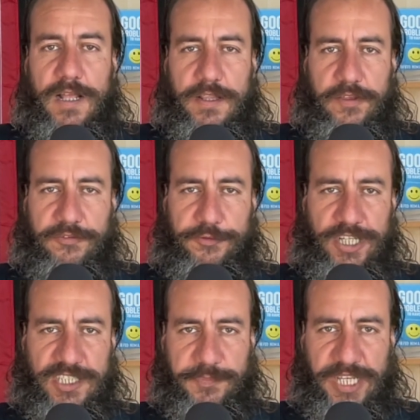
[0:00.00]
The
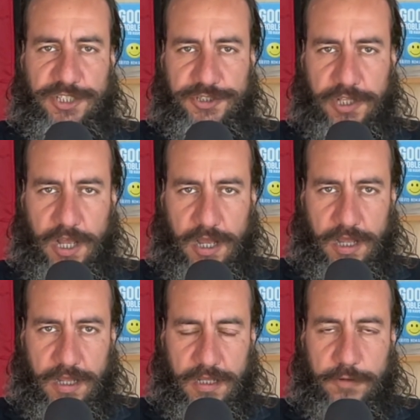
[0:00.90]
free speech
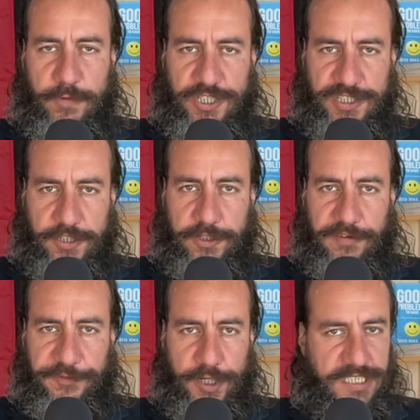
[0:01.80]
law, which is under the
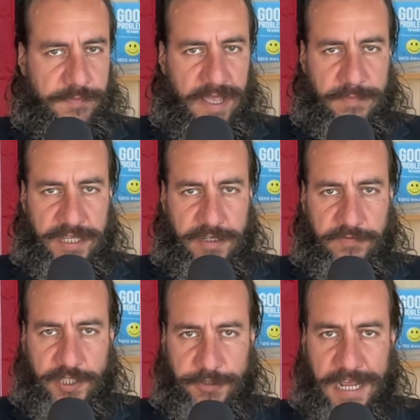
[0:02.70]
First Amendment
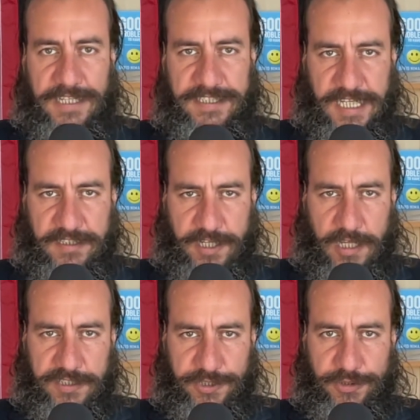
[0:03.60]
of the United States
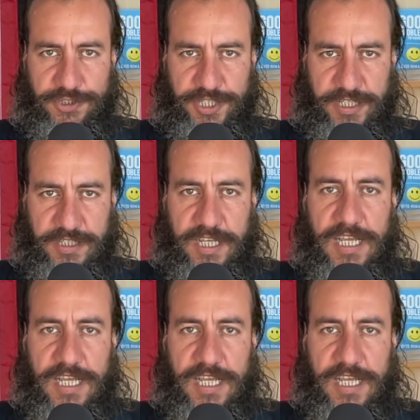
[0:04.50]
Constitution,